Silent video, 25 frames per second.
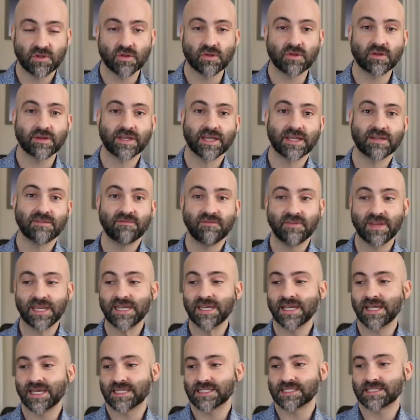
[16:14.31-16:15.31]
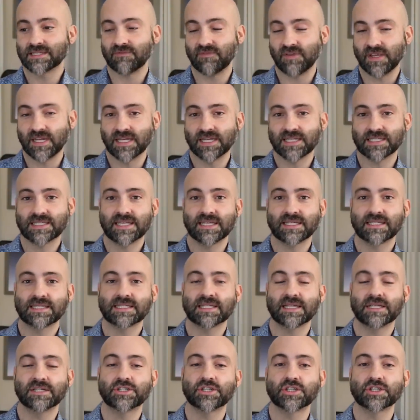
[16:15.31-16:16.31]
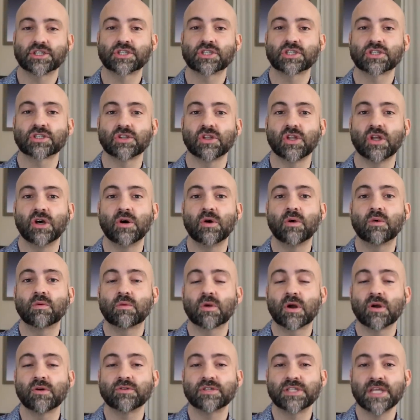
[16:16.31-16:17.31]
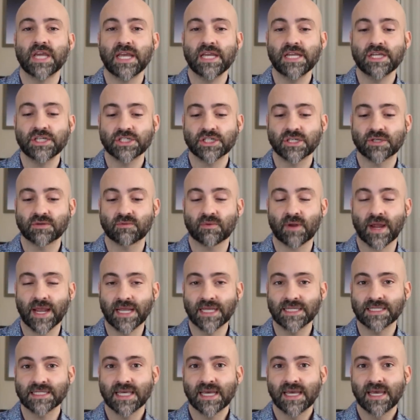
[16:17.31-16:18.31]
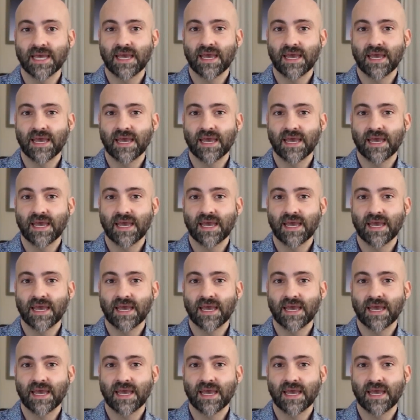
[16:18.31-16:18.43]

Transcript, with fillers: you look at Venus, Venus has such a slow rotation rate